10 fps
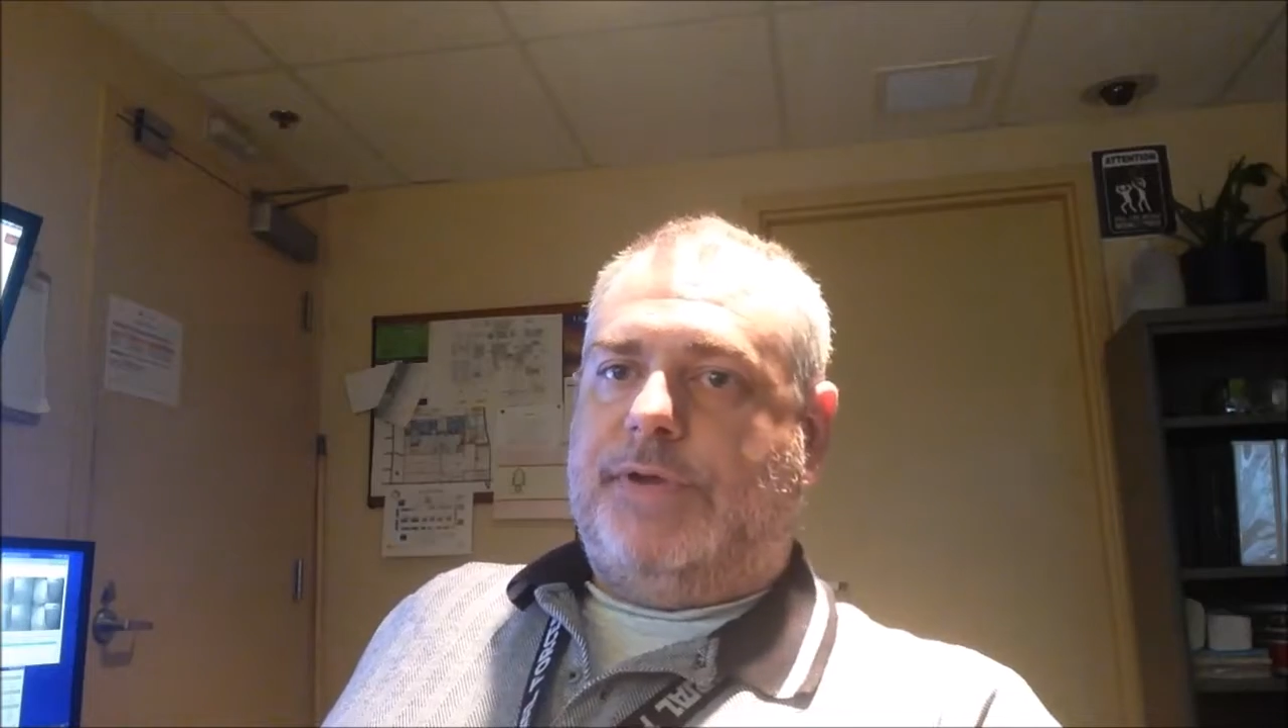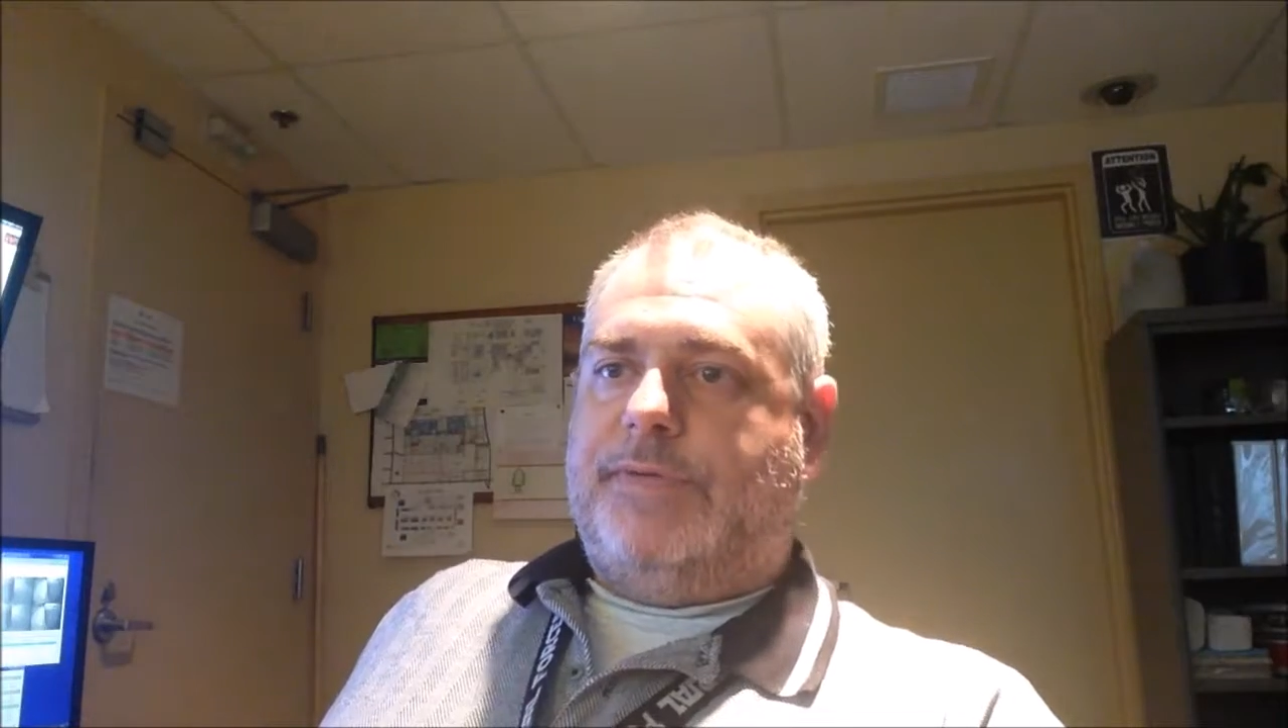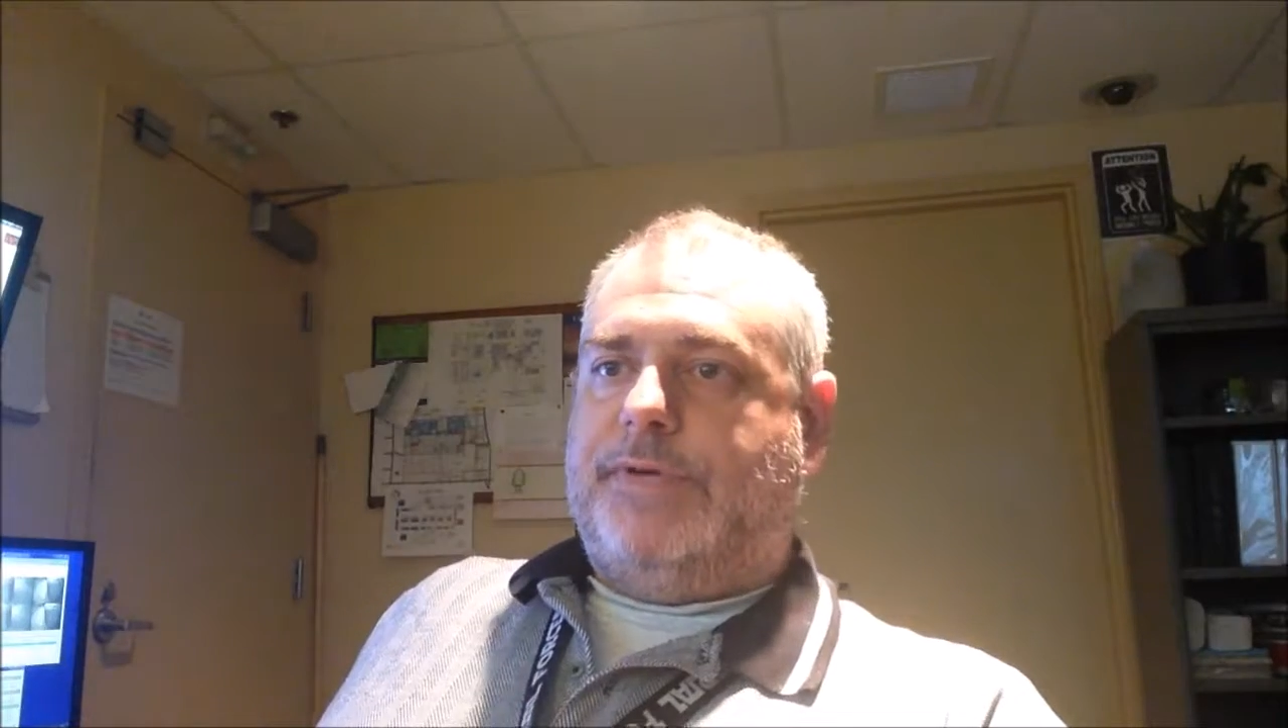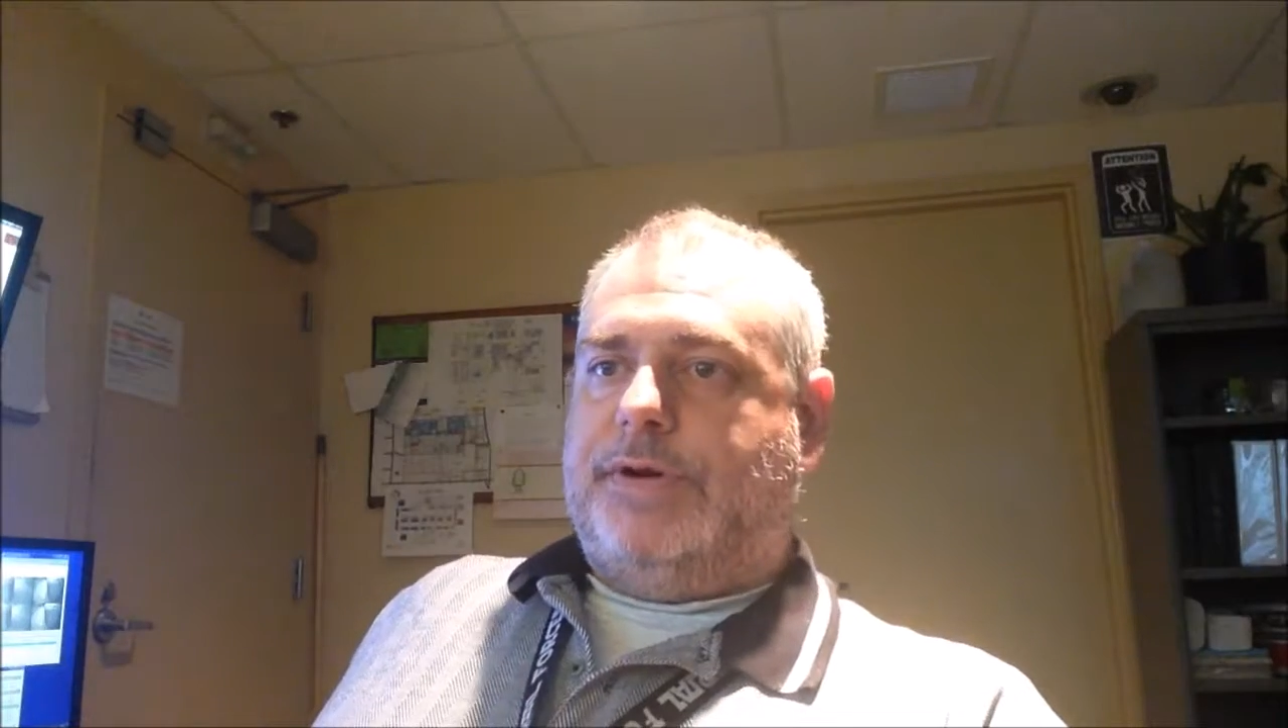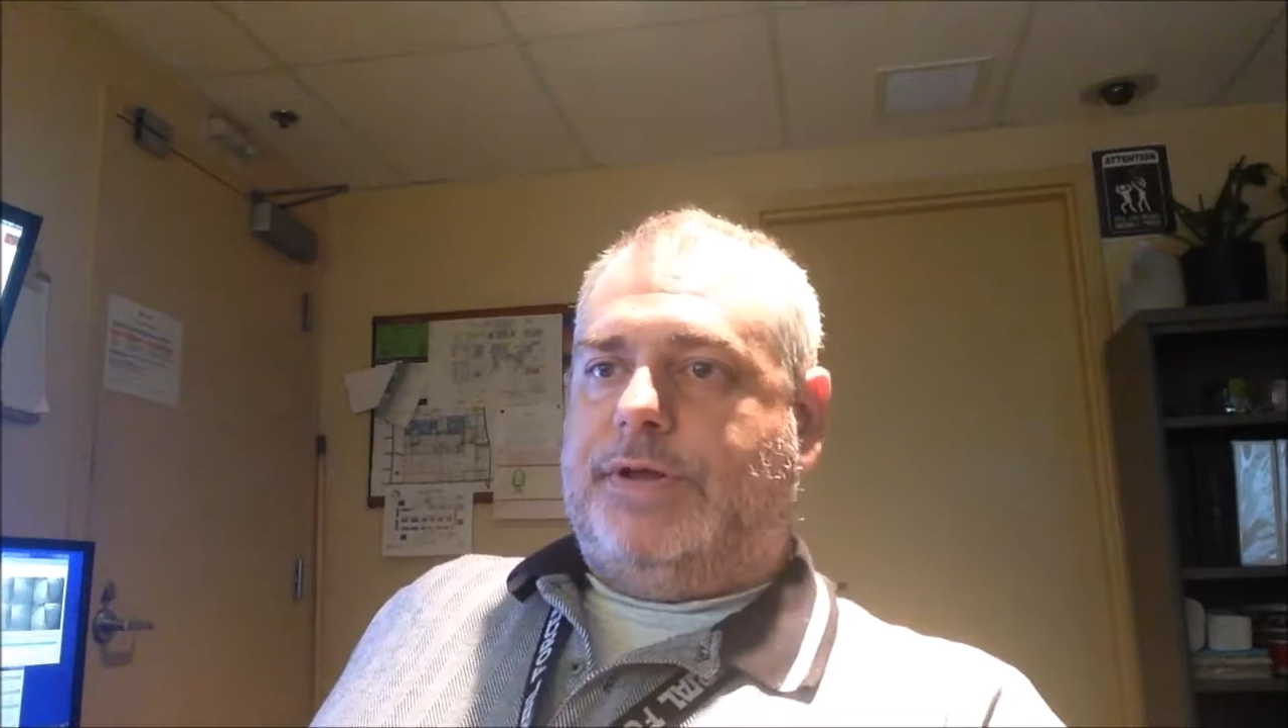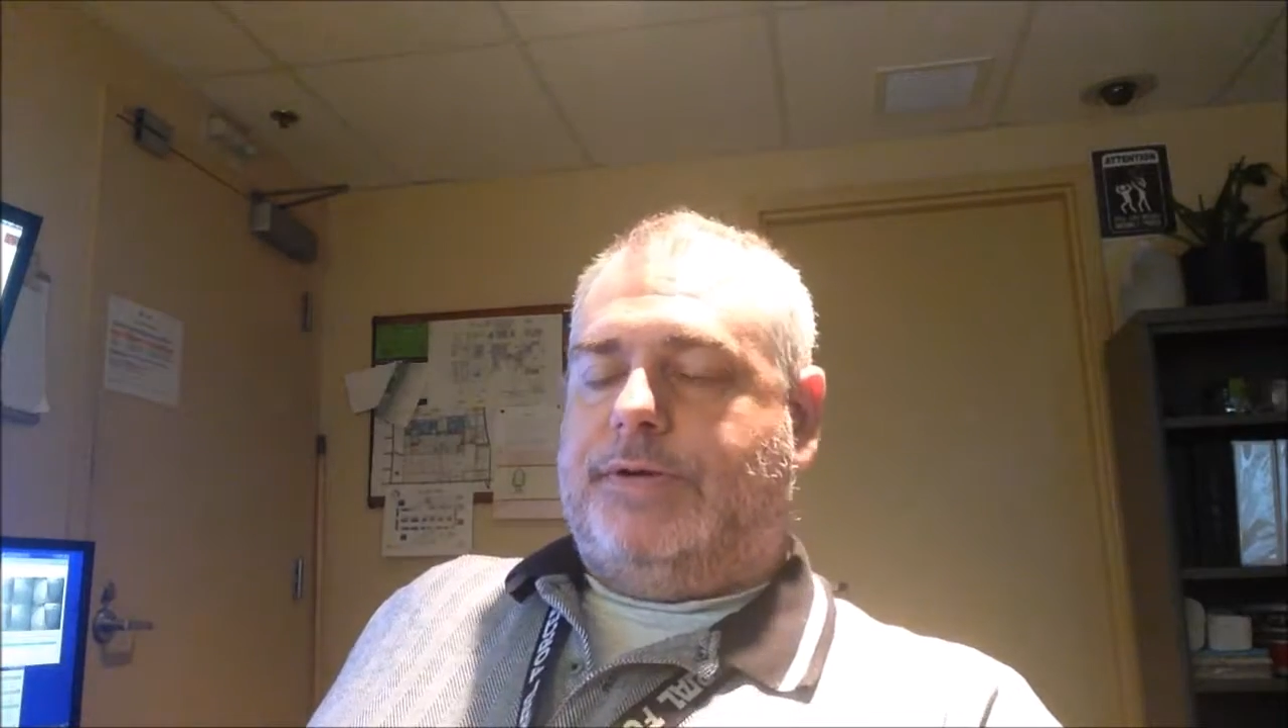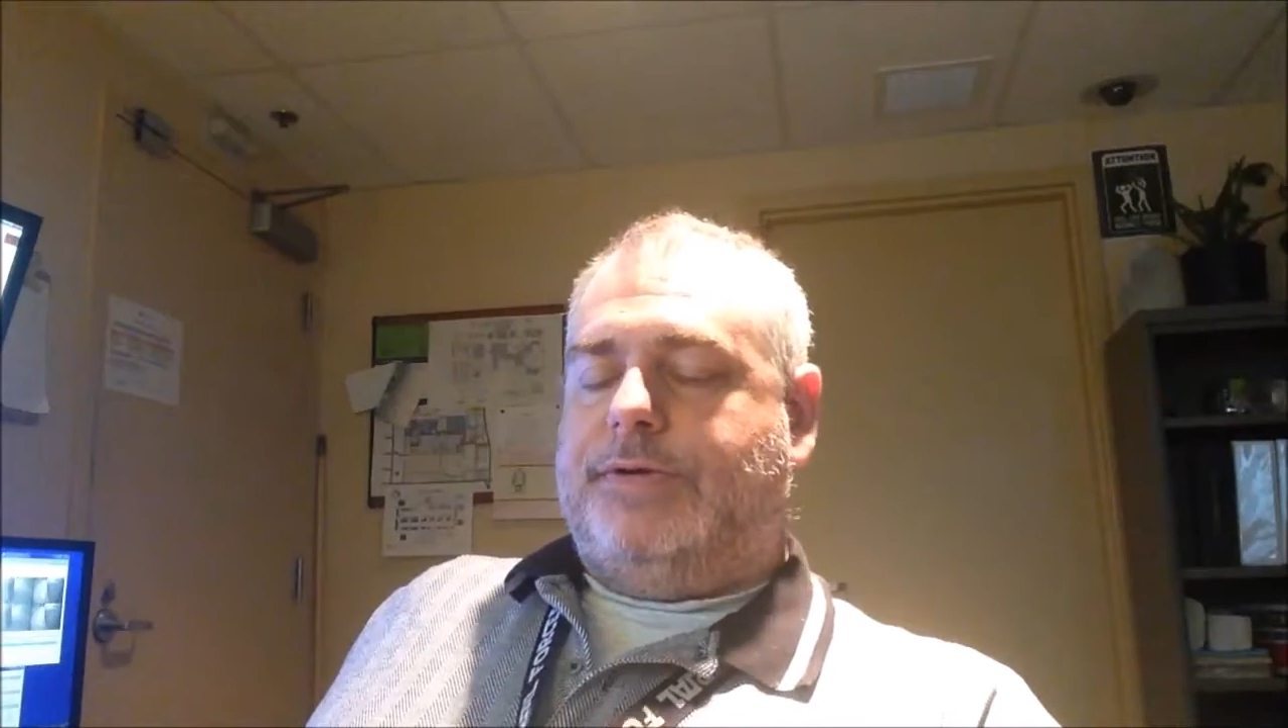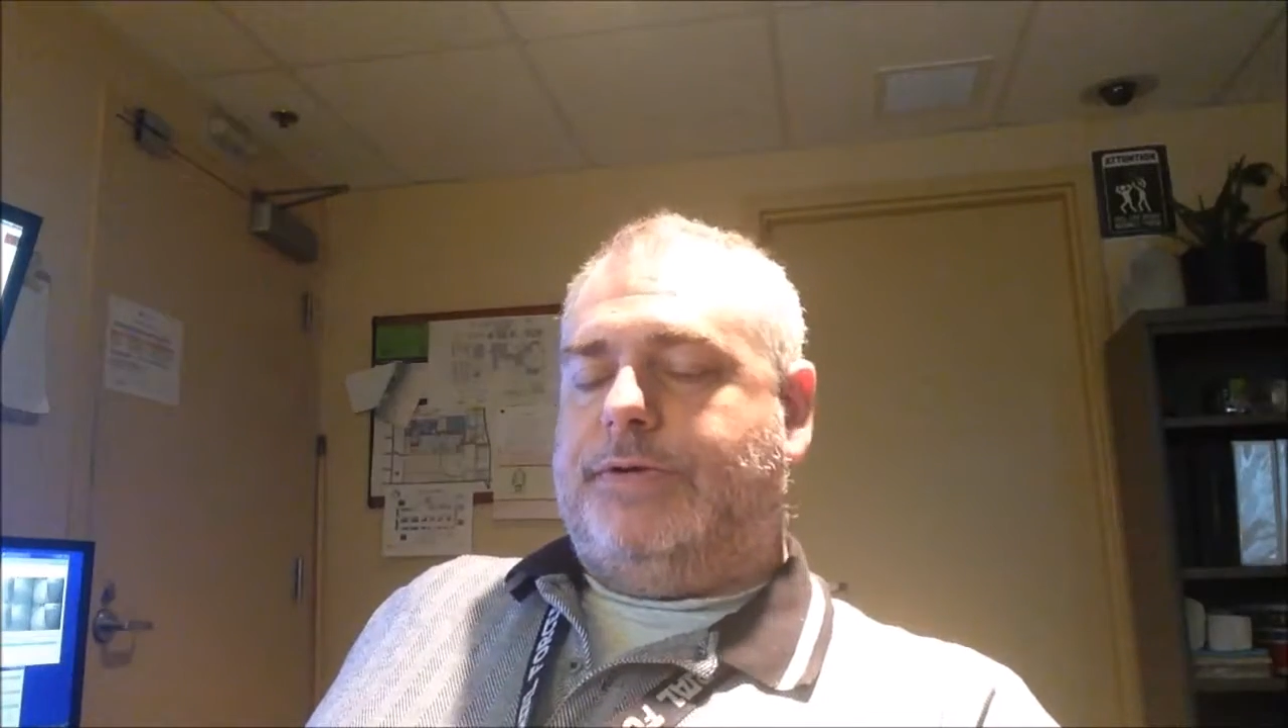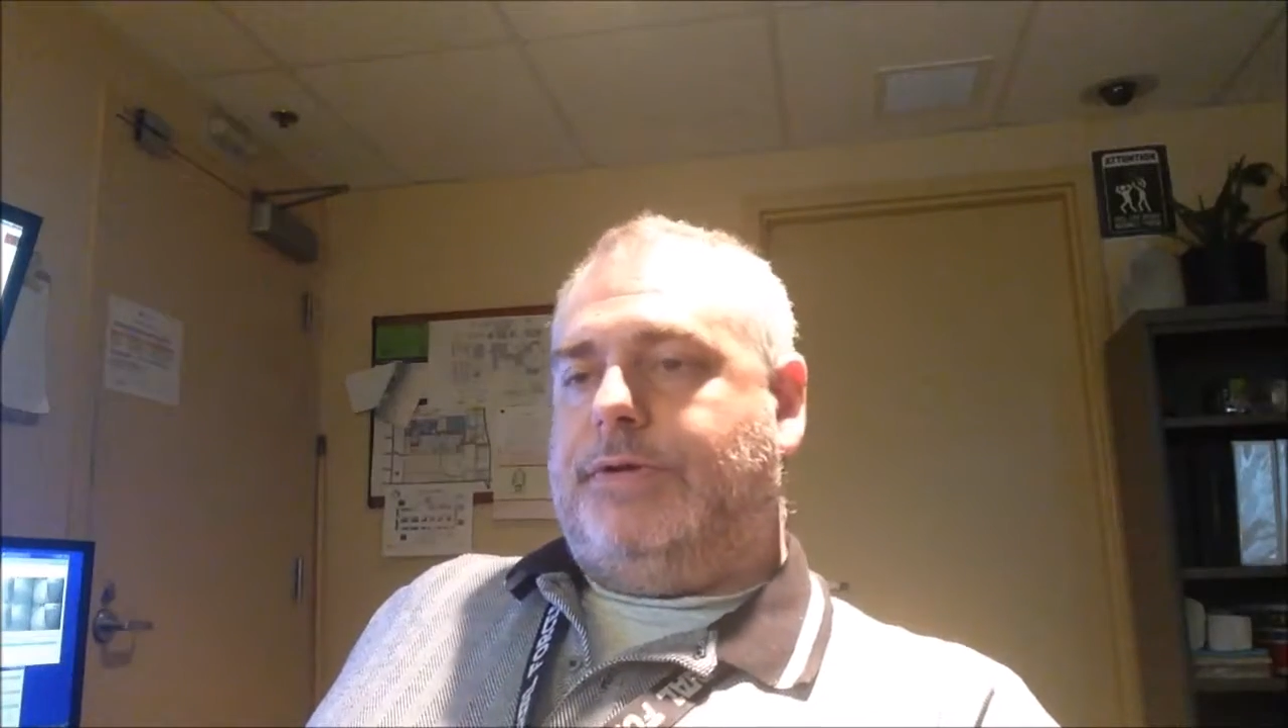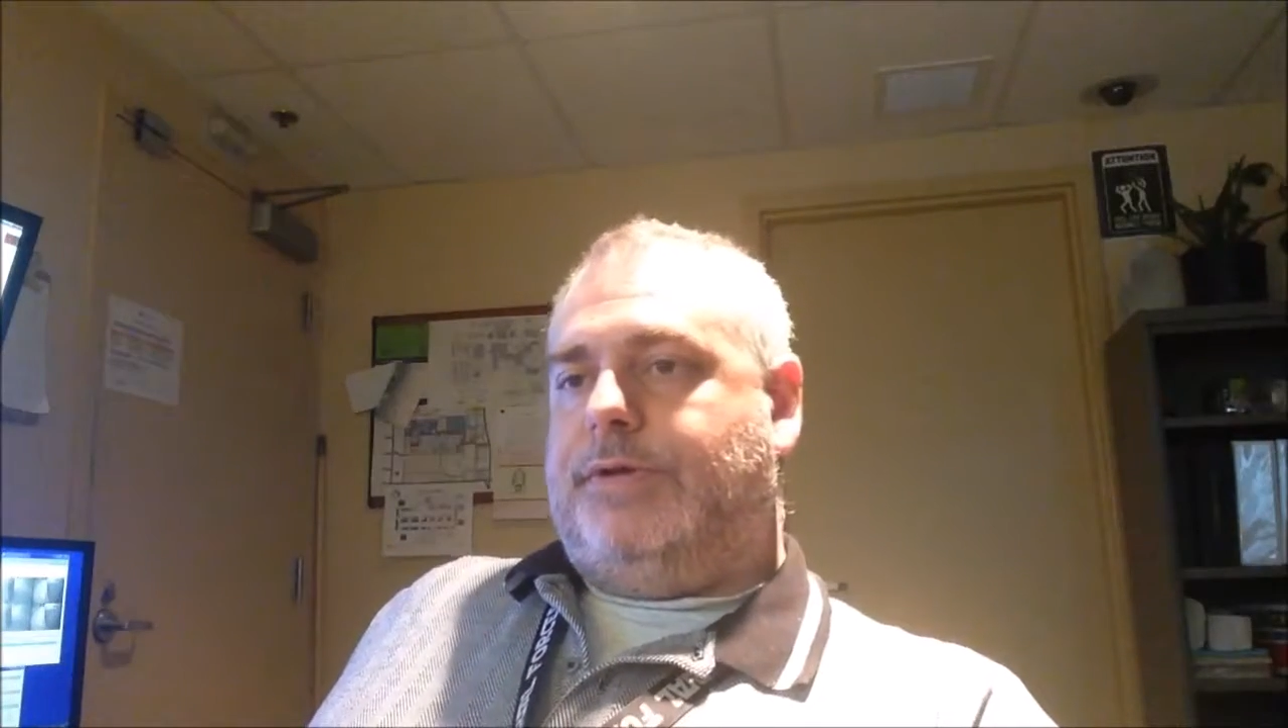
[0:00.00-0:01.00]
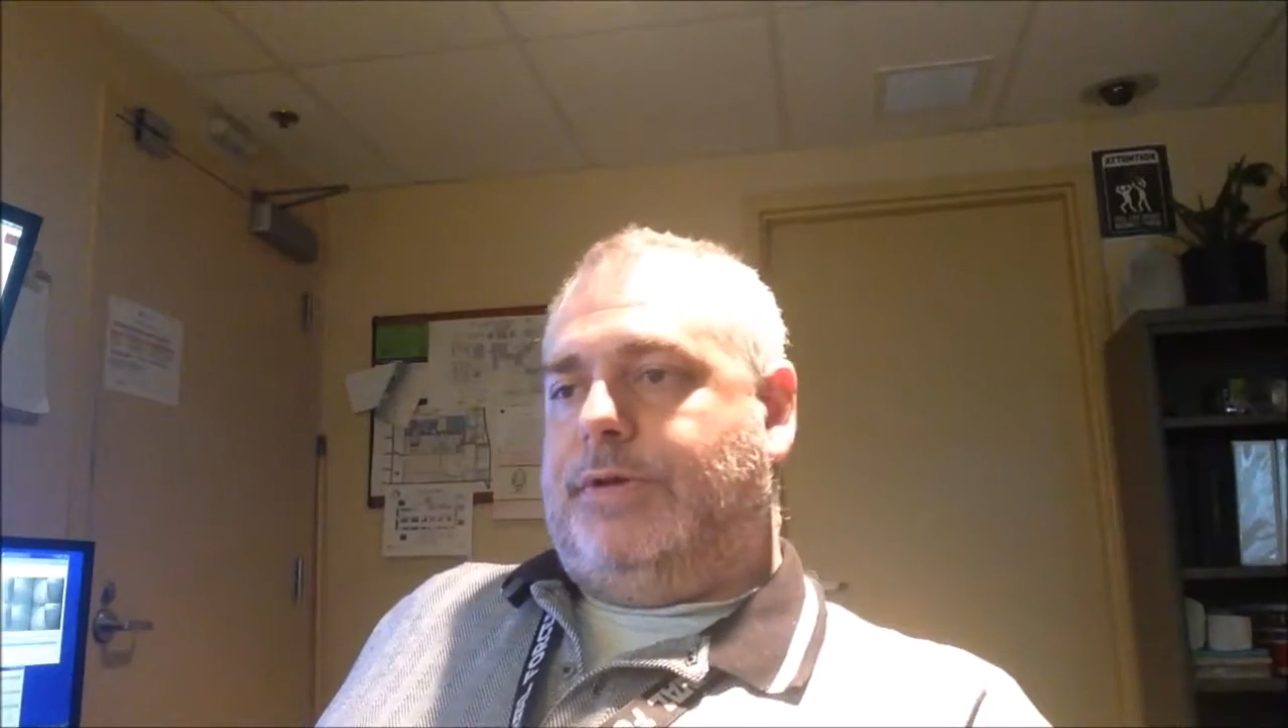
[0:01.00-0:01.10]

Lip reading: $500.